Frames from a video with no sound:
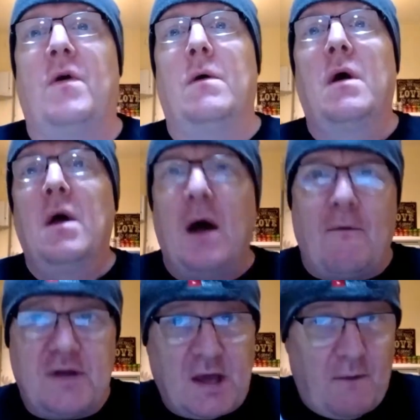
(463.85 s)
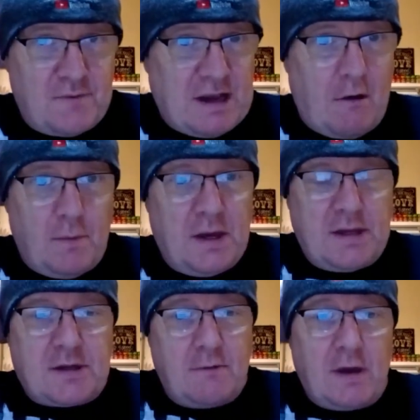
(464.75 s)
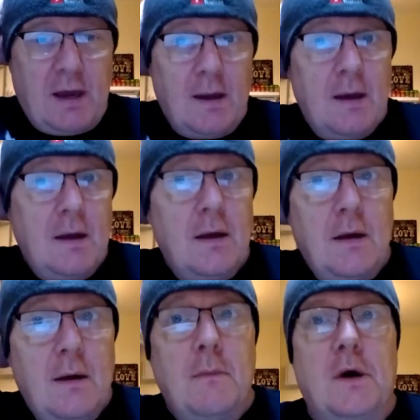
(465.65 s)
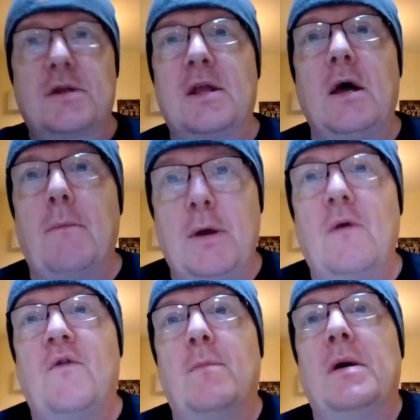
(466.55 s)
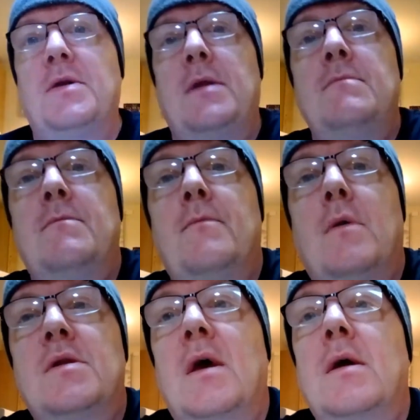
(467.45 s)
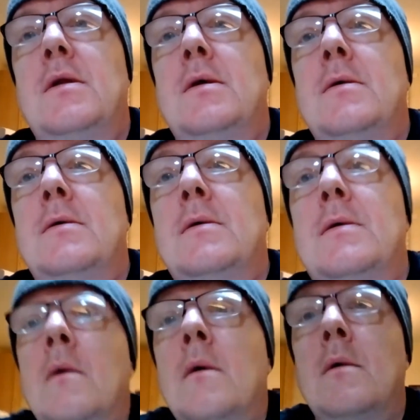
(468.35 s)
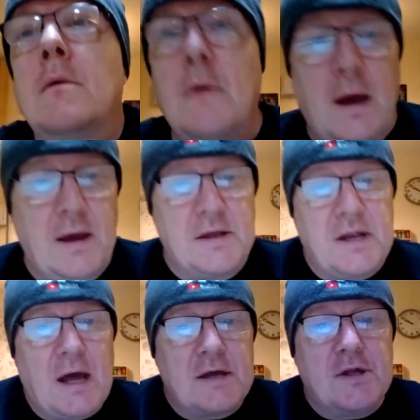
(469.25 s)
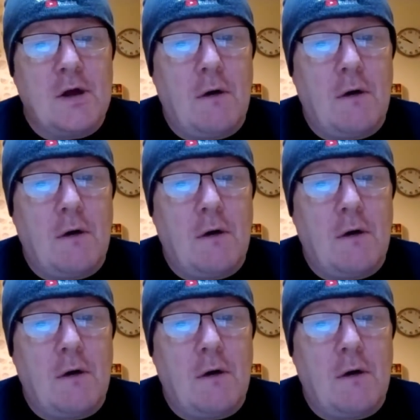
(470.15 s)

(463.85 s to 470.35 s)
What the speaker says: Obviously, a terrible history, but it's still a beautiful building. 1 second. Alright, here's the next story.